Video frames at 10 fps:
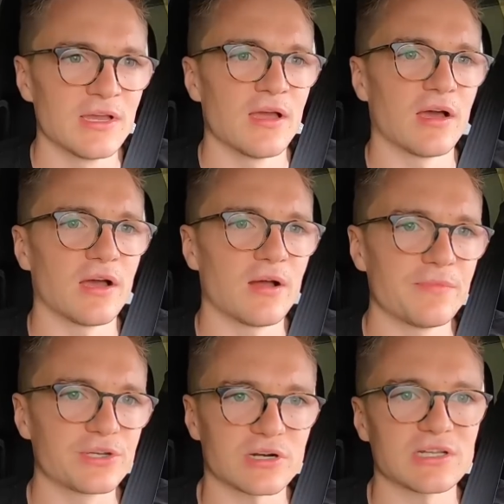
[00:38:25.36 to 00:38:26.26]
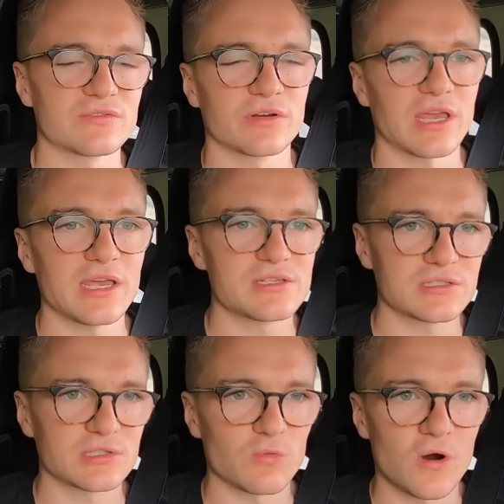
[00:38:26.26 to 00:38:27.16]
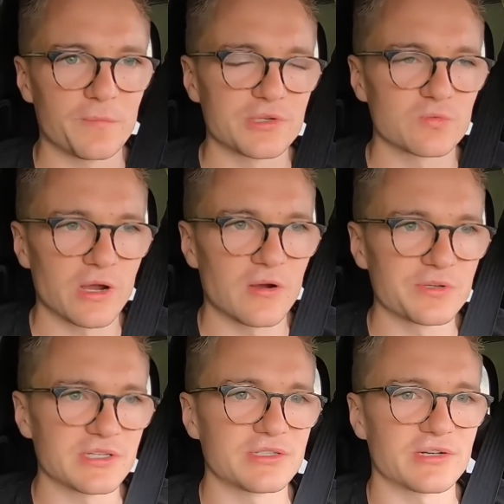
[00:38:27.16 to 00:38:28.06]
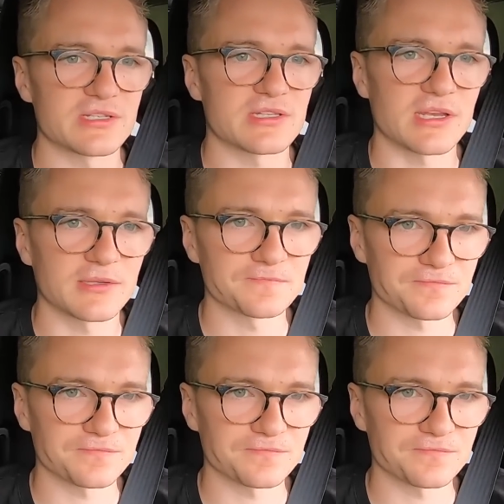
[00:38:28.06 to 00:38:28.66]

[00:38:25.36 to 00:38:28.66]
The transfer case swap as well was interesting,